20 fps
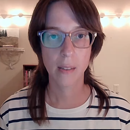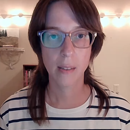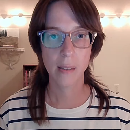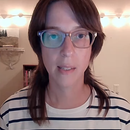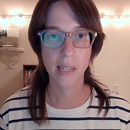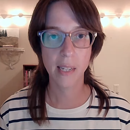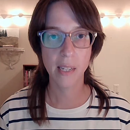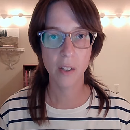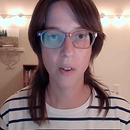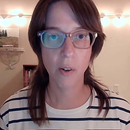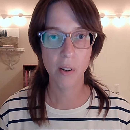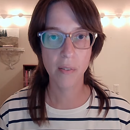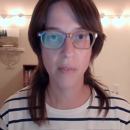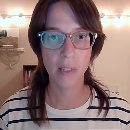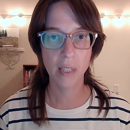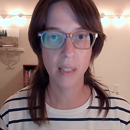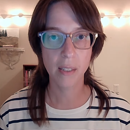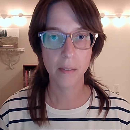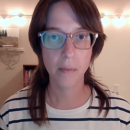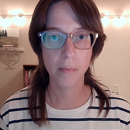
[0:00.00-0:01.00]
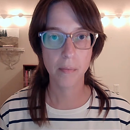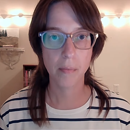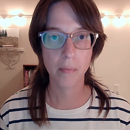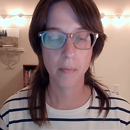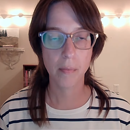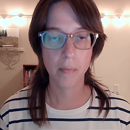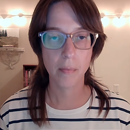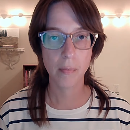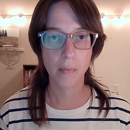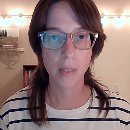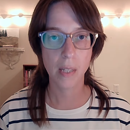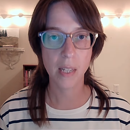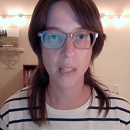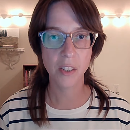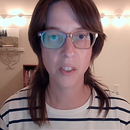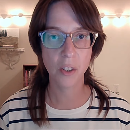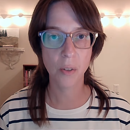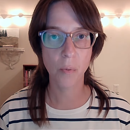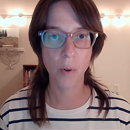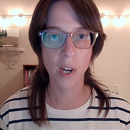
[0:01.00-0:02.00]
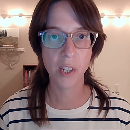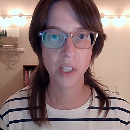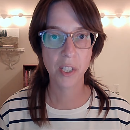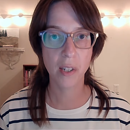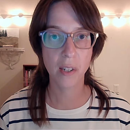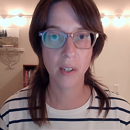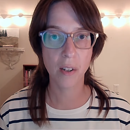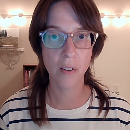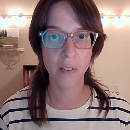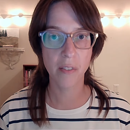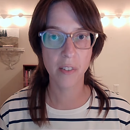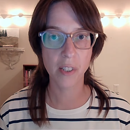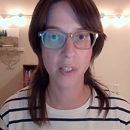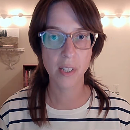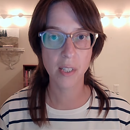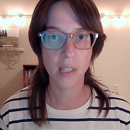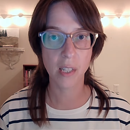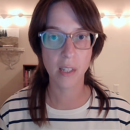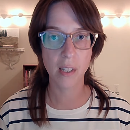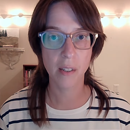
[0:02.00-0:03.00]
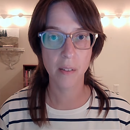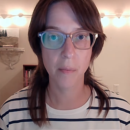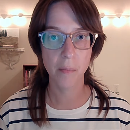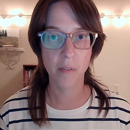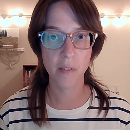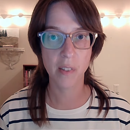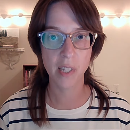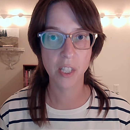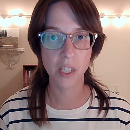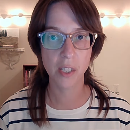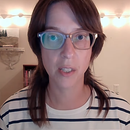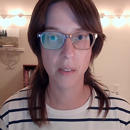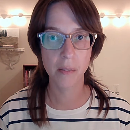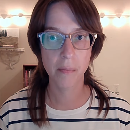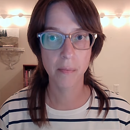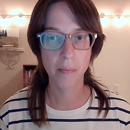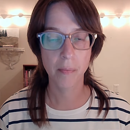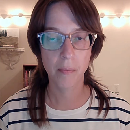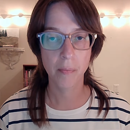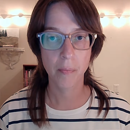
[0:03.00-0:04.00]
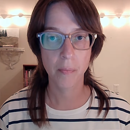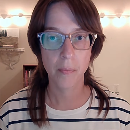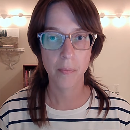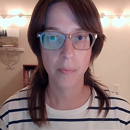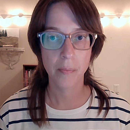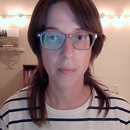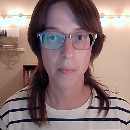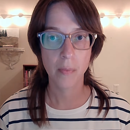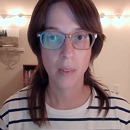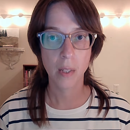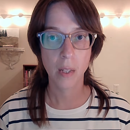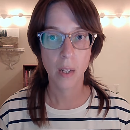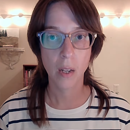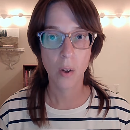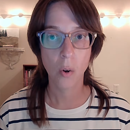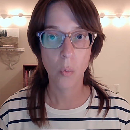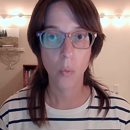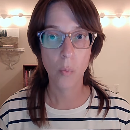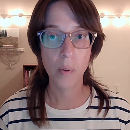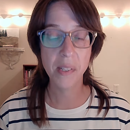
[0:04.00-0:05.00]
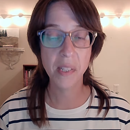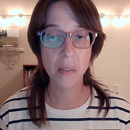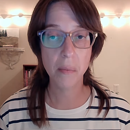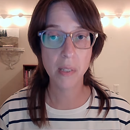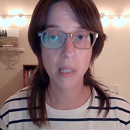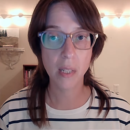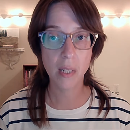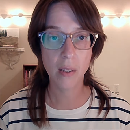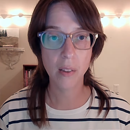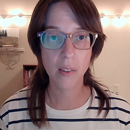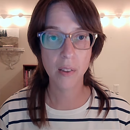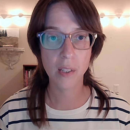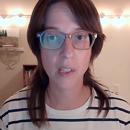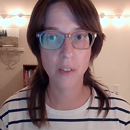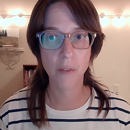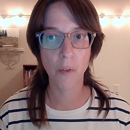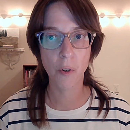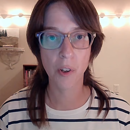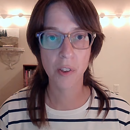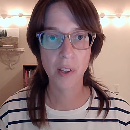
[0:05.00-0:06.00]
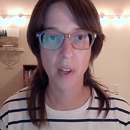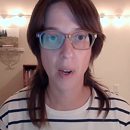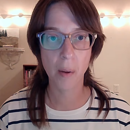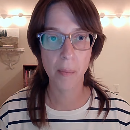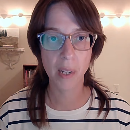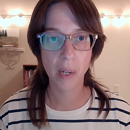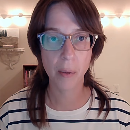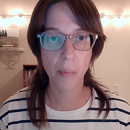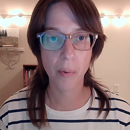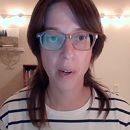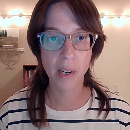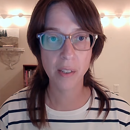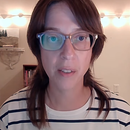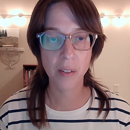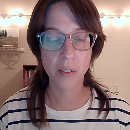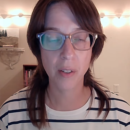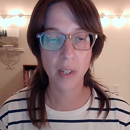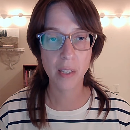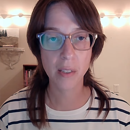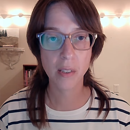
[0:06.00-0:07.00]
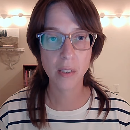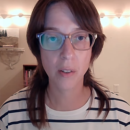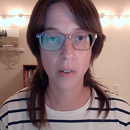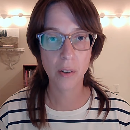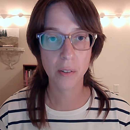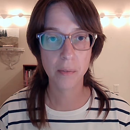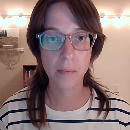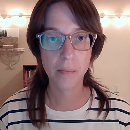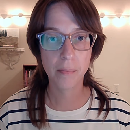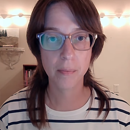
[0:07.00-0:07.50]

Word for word: Liina Koivula, Eastern Washington University, fiction. Wisdom Teeth is forthcoming in Puerto del Sol.